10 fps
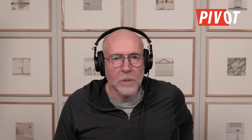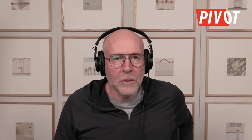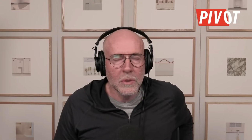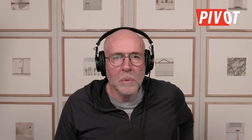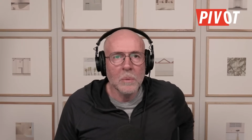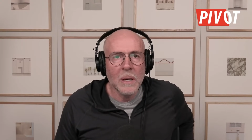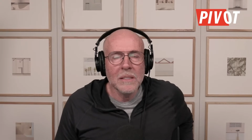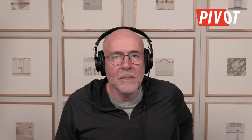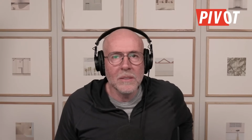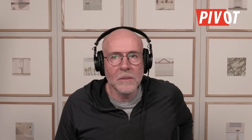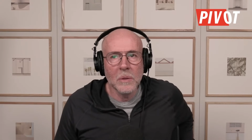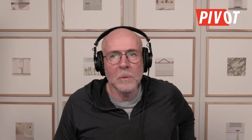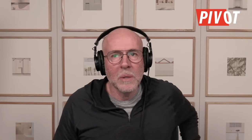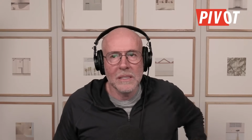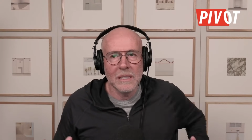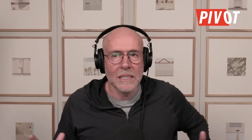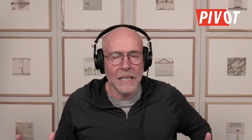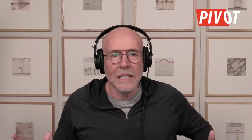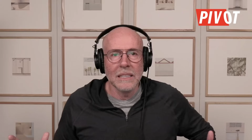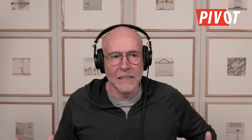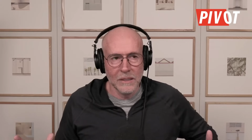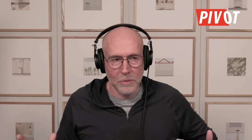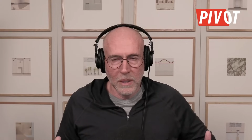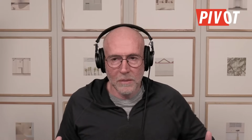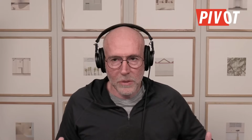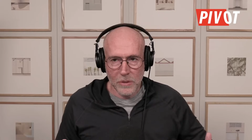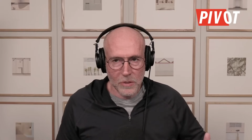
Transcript: No one wants to take these refugees,